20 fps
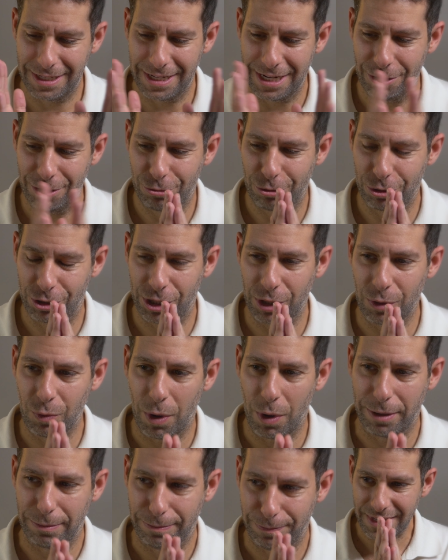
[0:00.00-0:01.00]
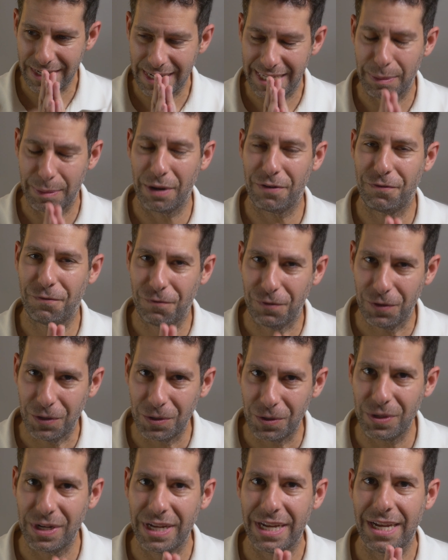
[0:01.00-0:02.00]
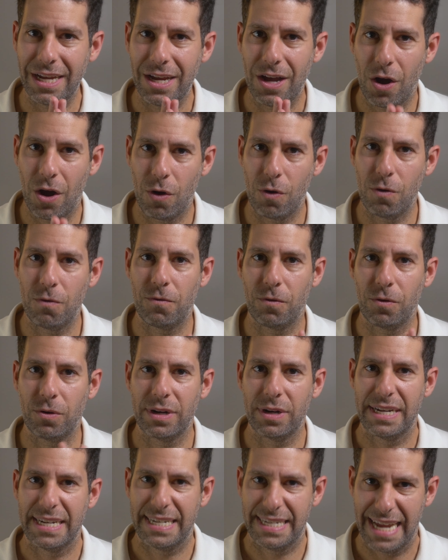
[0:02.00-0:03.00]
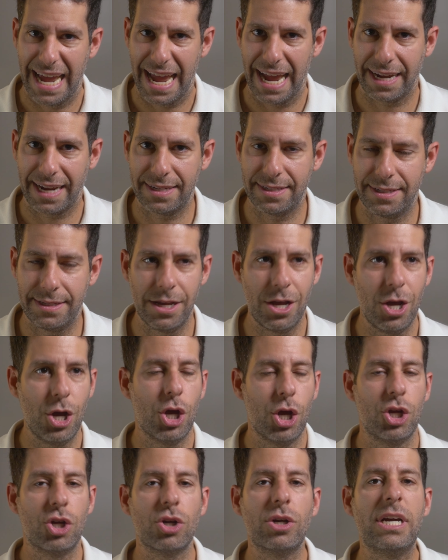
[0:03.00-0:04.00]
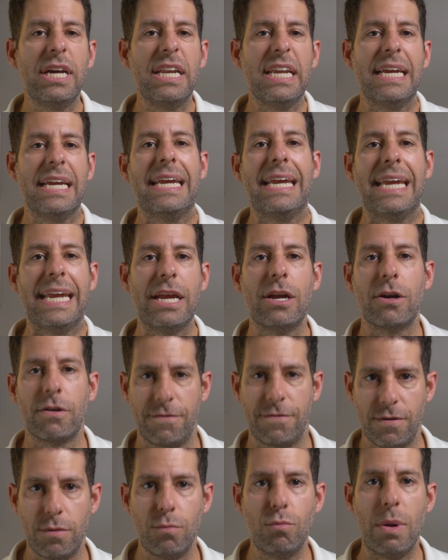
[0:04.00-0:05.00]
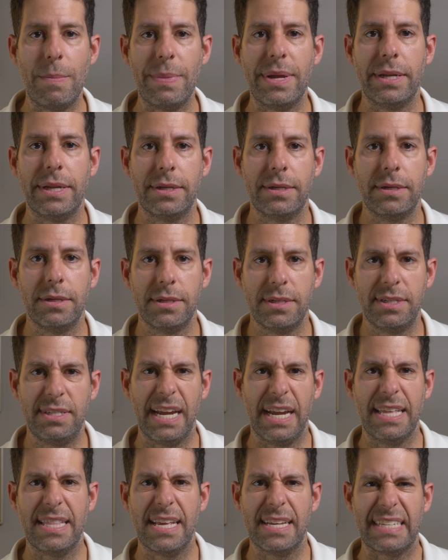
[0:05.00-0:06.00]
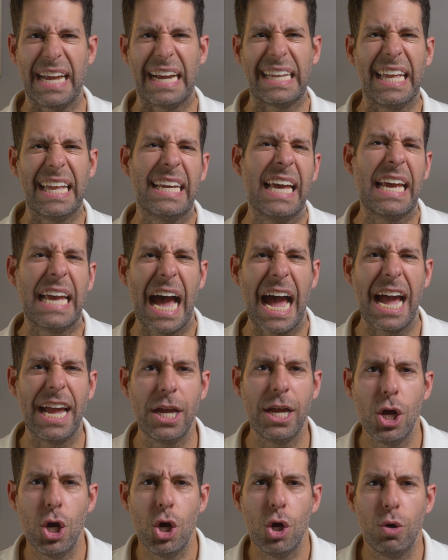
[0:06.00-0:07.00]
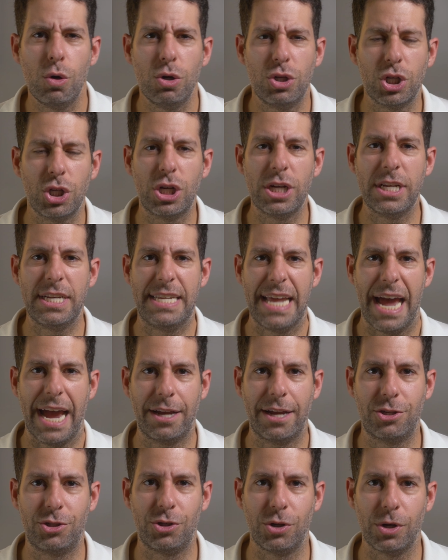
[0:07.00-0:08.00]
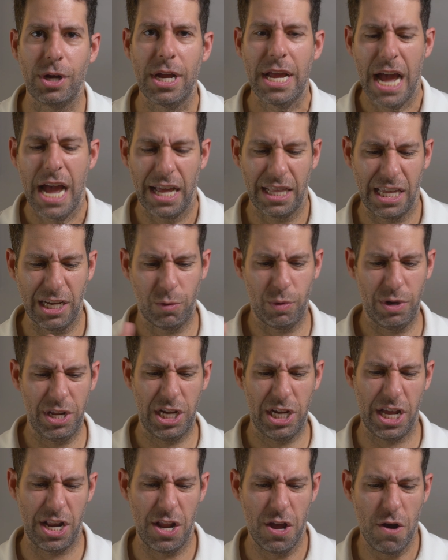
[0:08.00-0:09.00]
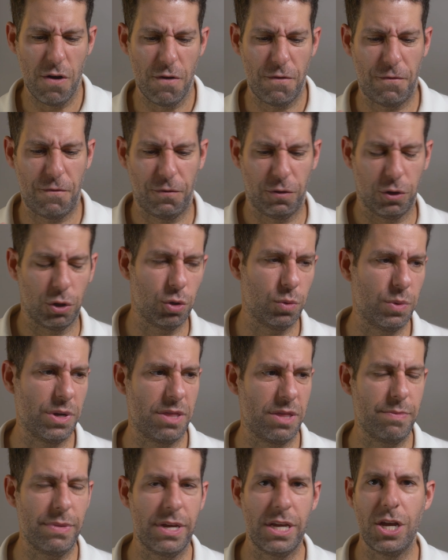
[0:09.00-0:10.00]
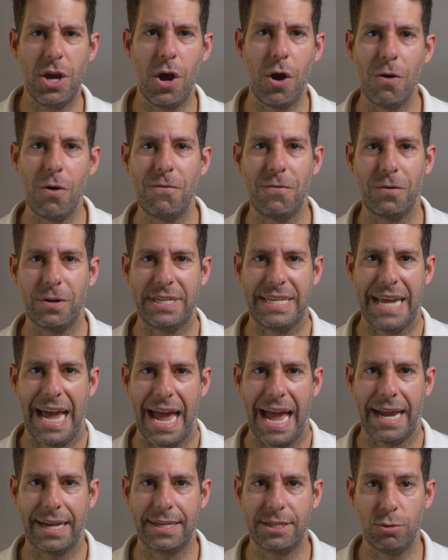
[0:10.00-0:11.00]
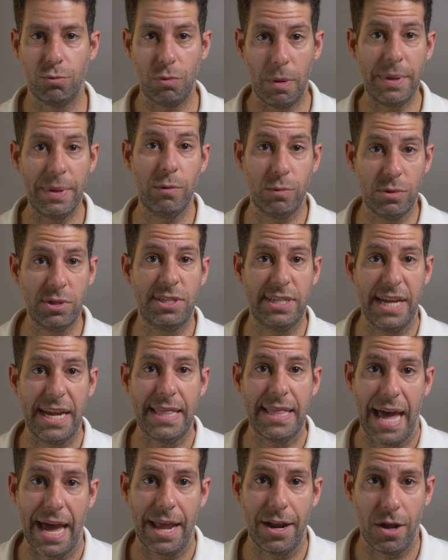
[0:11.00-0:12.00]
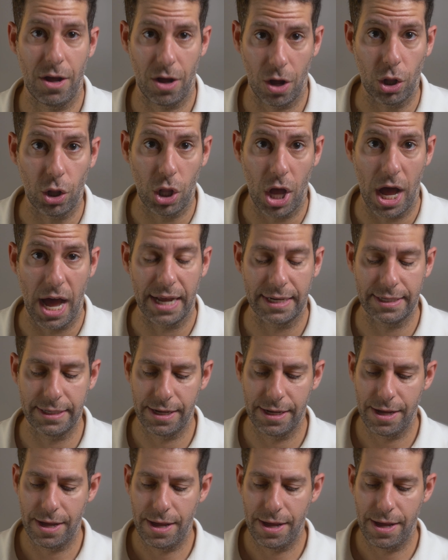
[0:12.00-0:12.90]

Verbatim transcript: an interesting one. It's about flirting over text. You're going to hear from women say this. I like a guy who's a good texter. I like when he can flirt with me over text. Women will say that a lot,